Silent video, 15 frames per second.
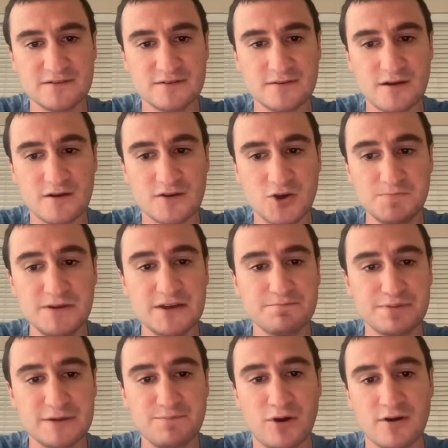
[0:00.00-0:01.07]
are could be a
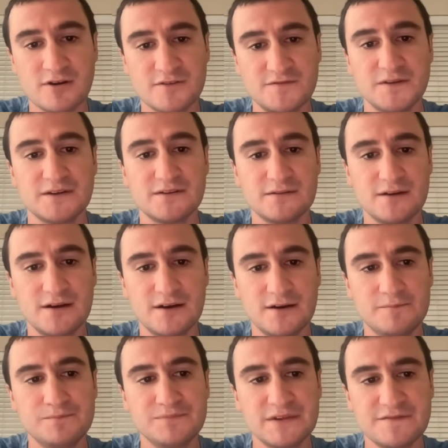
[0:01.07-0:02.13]
big part of it
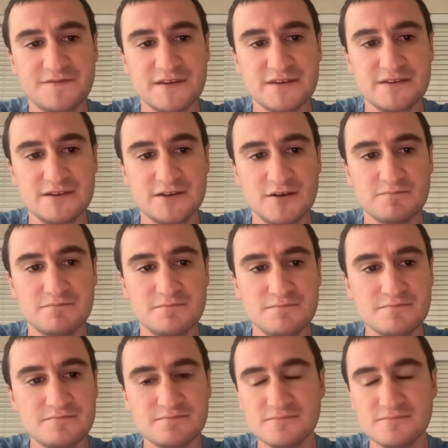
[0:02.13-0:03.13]
um, if they, you know,